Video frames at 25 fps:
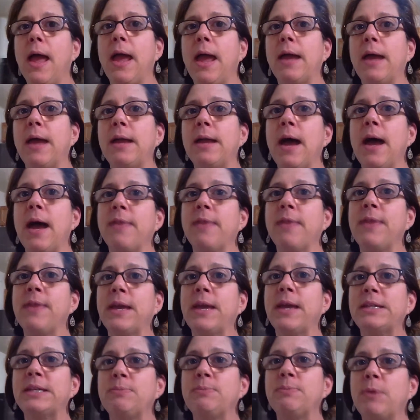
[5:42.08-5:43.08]
and I
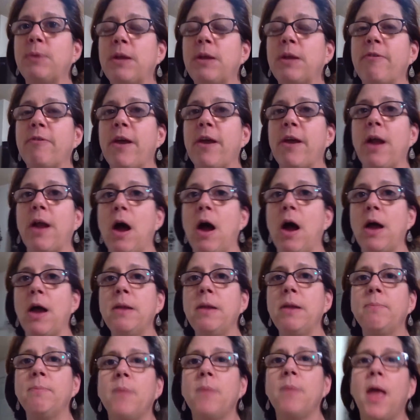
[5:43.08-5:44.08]
think it's pretty right
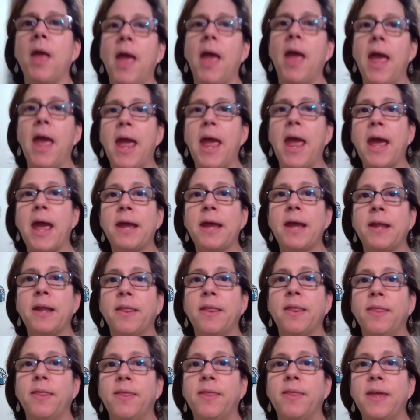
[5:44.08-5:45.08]
on. And
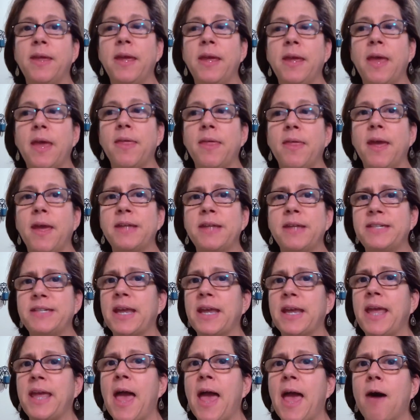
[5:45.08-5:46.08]
it's
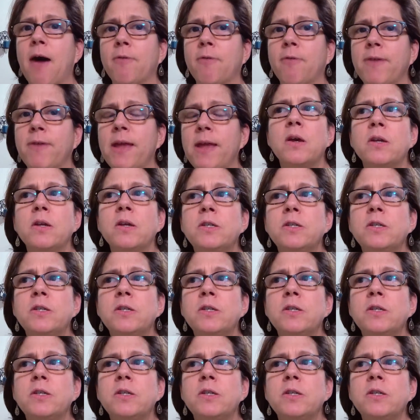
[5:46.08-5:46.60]
in Kelvin,